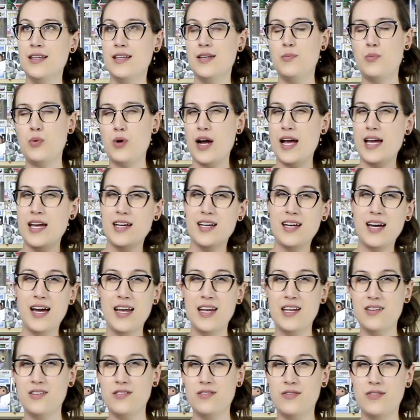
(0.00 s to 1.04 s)
the bright
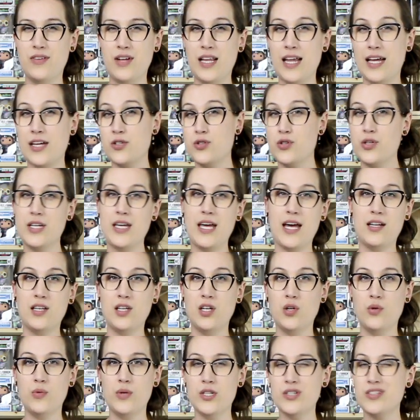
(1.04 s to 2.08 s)
kind of electric
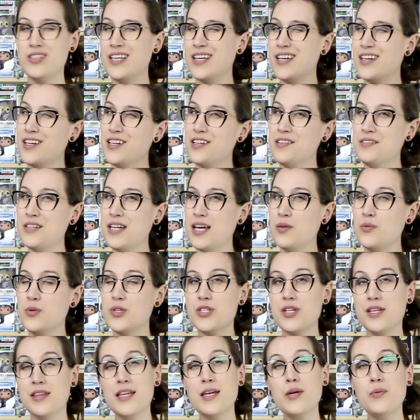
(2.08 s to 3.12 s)
yellow, which they could have done,
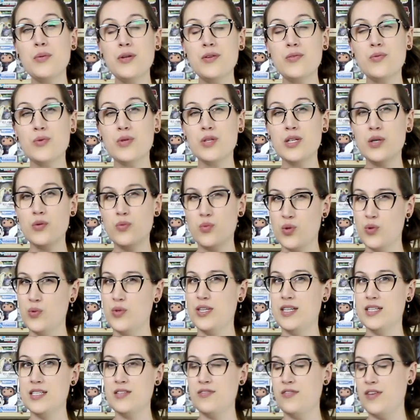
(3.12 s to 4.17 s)
which I think would have really
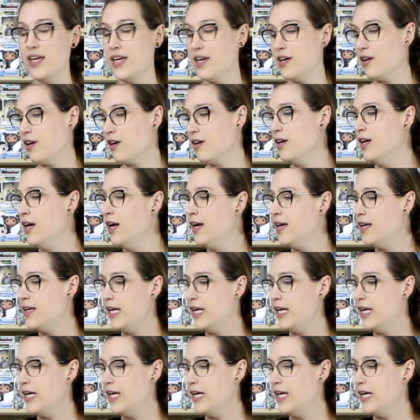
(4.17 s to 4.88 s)
ruined this figure.